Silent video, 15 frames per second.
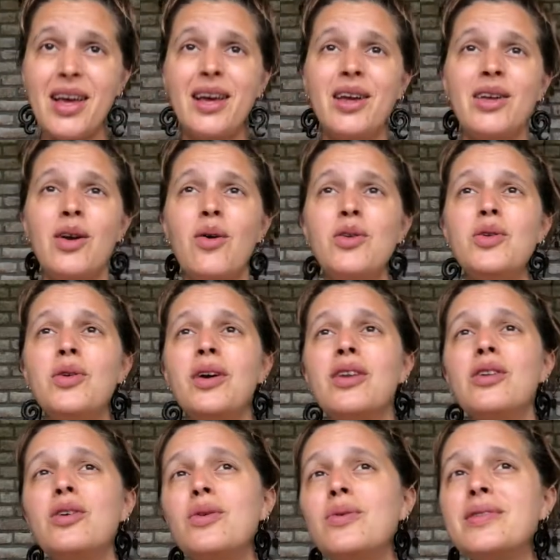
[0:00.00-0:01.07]
You know, you can
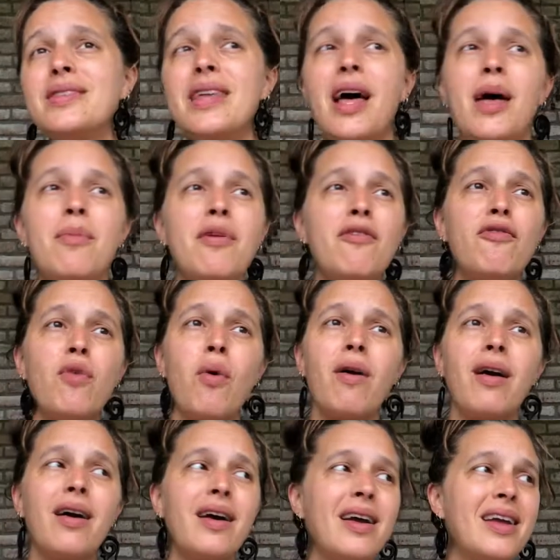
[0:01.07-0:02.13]
use them
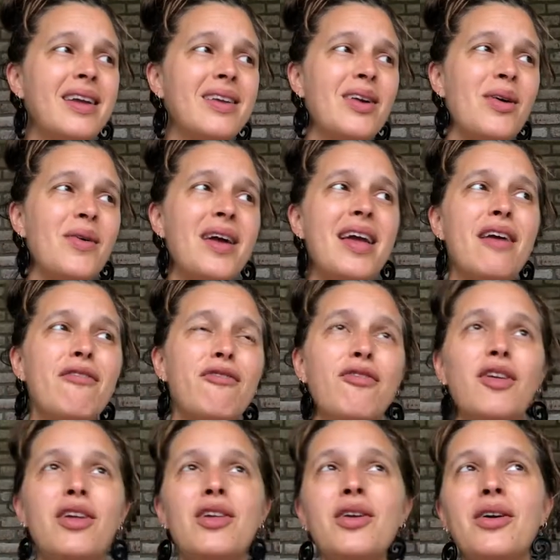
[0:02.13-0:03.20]
for, you know, if
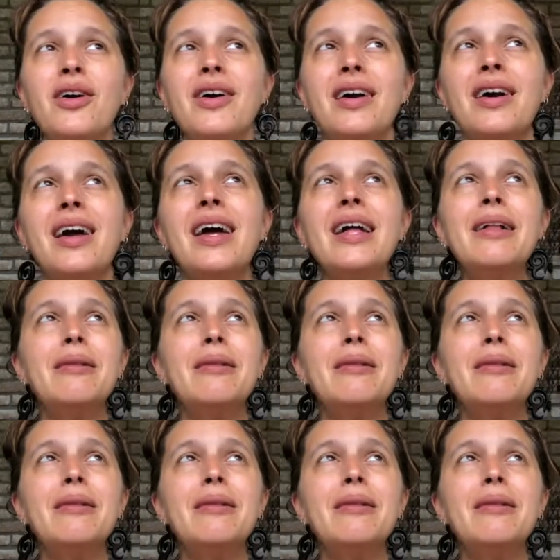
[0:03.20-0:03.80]
your